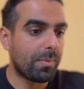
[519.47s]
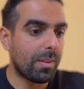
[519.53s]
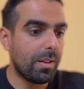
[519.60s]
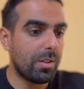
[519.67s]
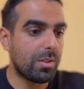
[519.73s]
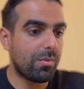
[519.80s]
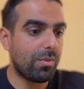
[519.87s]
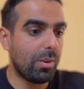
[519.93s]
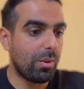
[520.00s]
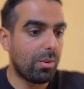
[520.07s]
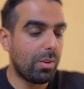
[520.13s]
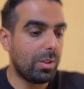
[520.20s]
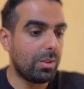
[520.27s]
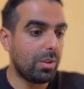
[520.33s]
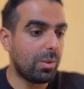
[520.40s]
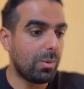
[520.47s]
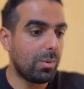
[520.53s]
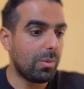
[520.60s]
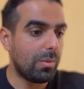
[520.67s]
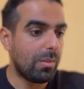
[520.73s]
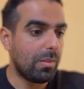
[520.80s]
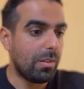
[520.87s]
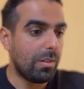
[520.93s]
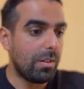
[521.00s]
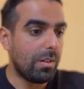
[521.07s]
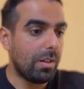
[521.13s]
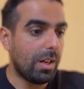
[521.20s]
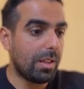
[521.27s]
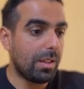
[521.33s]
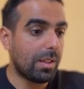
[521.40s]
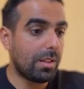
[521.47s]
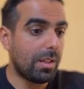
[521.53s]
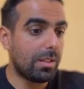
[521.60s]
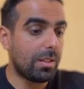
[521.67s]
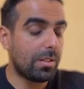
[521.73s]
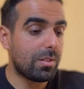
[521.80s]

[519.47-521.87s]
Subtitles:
is float 32, and the data